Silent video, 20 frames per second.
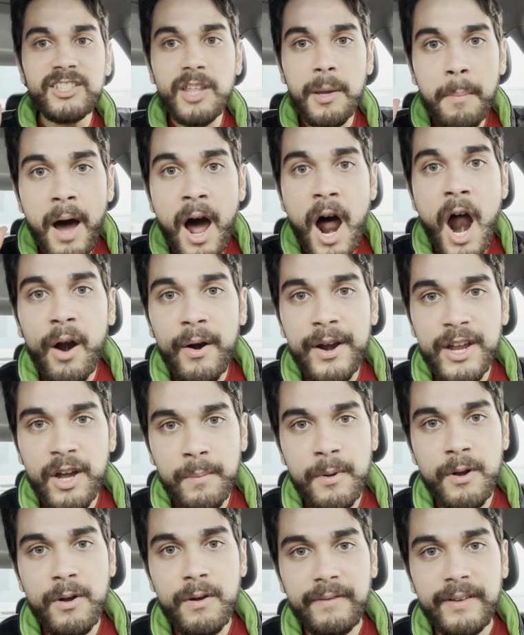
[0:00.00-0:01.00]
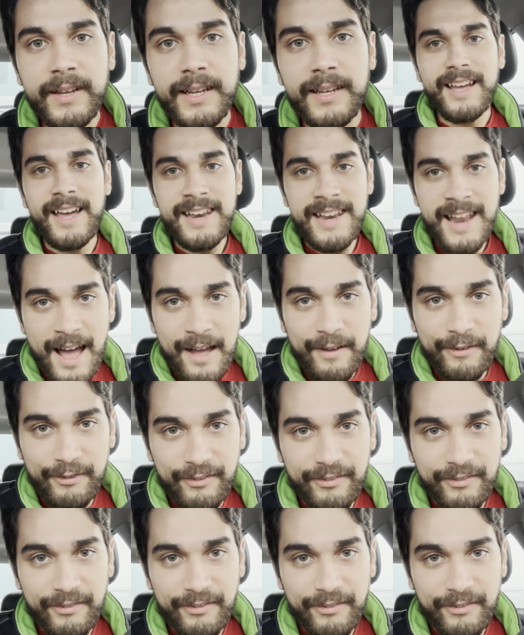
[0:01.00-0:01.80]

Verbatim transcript: the Mario movie. Enough.